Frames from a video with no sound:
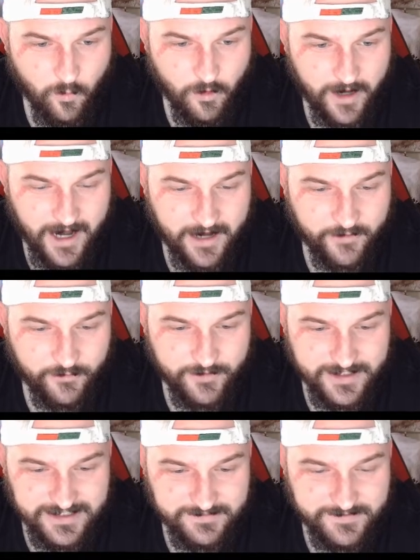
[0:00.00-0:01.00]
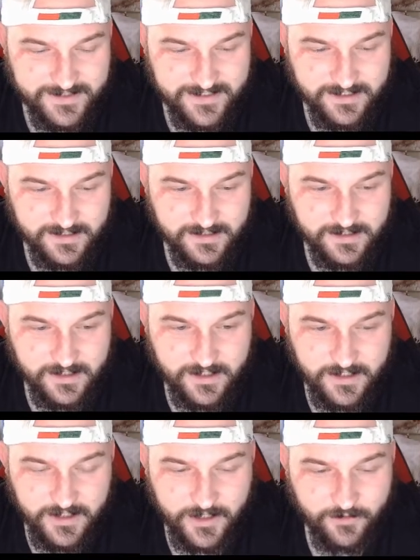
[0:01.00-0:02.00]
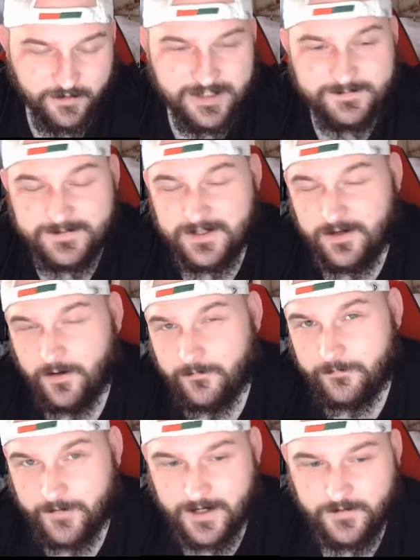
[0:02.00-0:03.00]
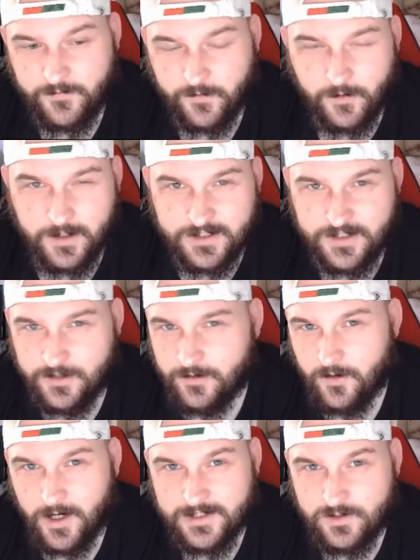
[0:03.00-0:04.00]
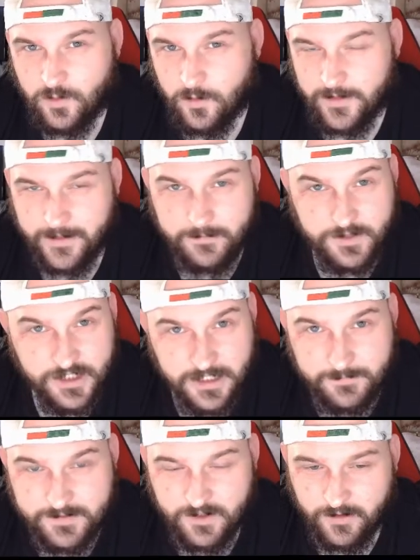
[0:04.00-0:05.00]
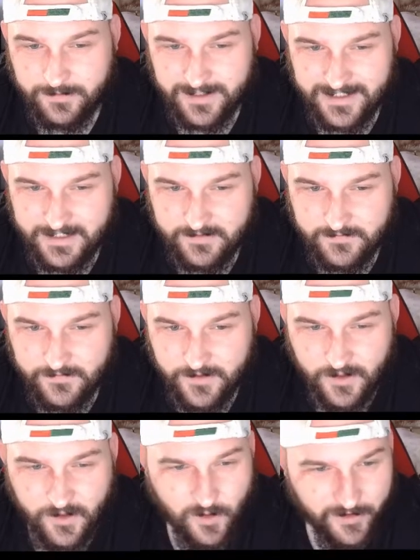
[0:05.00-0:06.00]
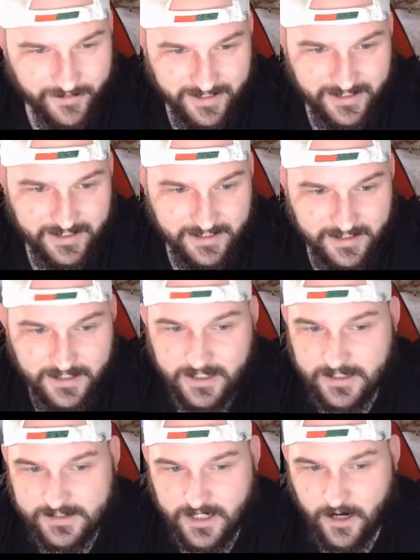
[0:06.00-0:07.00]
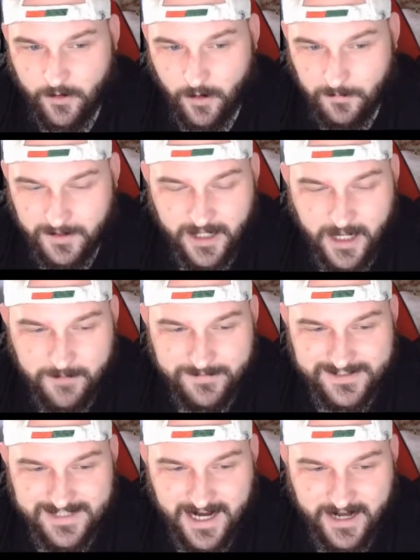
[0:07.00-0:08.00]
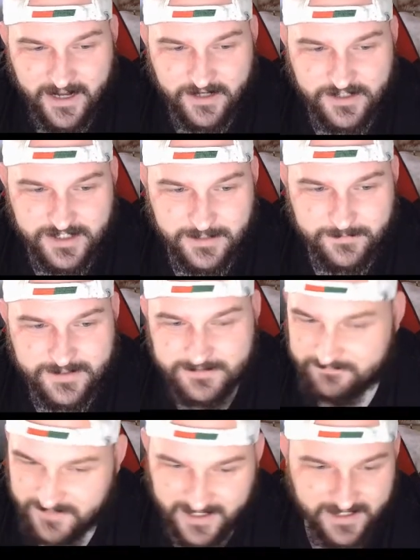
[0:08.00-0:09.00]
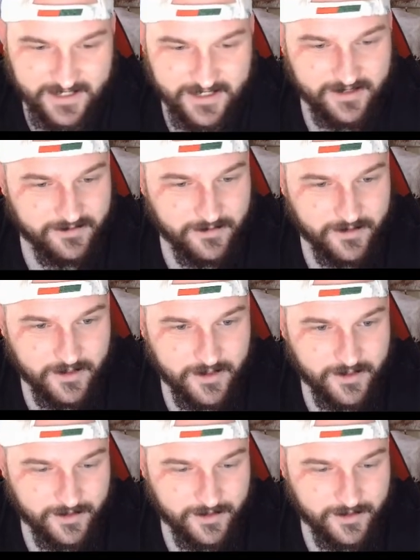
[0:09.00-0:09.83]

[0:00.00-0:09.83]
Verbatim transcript: What are crisps? Crisps are not French fries. You guys call them chips, I believe. I think. So I'm gonna go potato chips. Thank you.